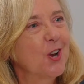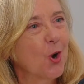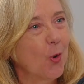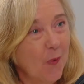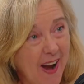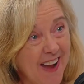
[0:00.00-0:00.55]

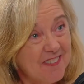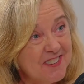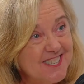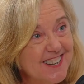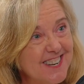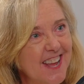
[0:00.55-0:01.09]

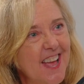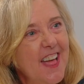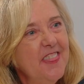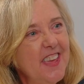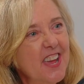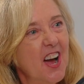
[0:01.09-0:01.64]
crafted
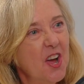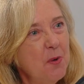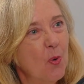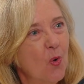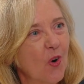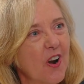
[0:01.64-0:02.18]
the
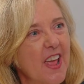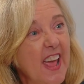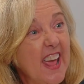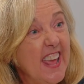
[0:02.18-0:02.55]
unborn.